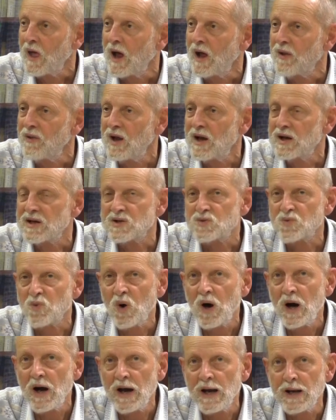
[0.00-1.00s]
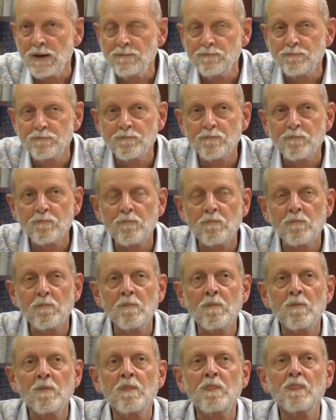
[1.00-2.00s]
And that is why
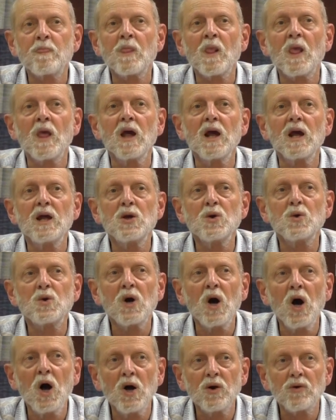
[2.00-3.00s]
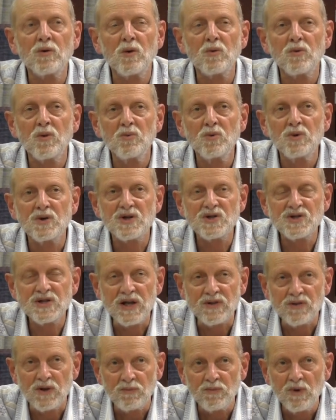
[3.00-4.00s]
you can't, look, the Buddha
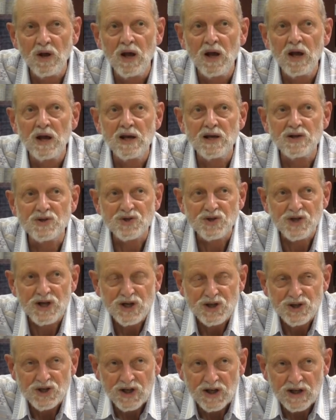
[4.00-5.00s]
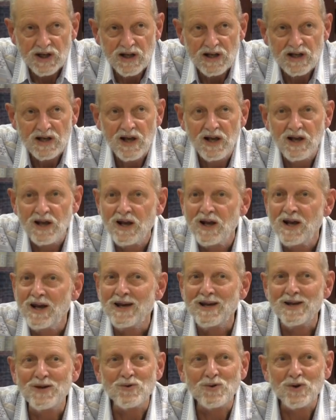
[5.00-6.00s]
said that his teaching,
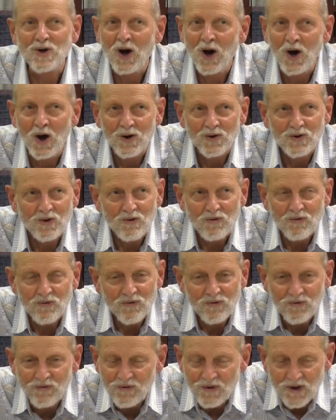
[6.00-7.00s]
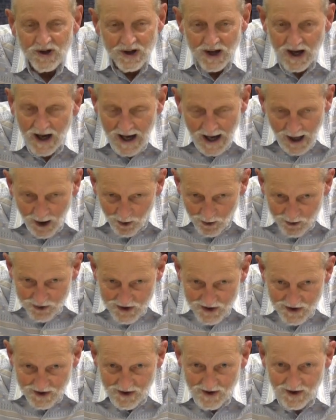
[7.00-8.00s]
you can't figure
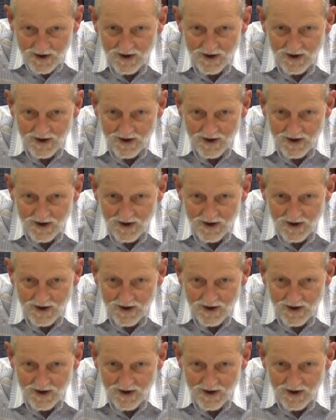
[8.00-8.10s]
out,